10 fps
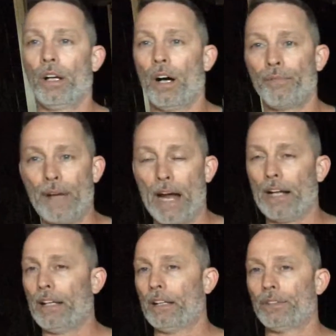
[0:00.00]
A
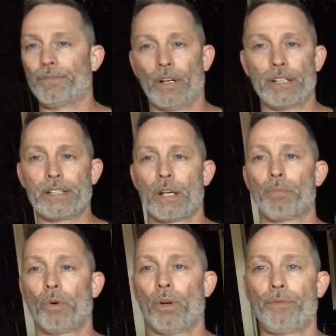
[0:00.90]
fatty is very
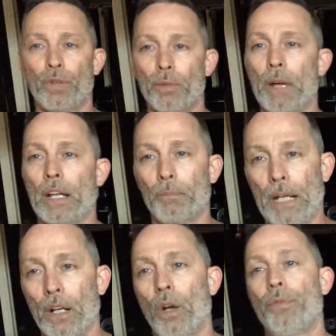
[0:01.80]
simple. If you can make a
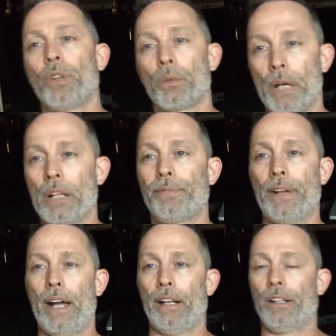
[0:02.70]
meatloaf, you can make a
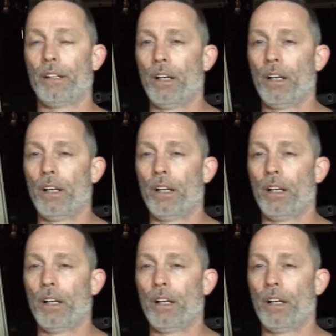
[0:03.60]
fatty.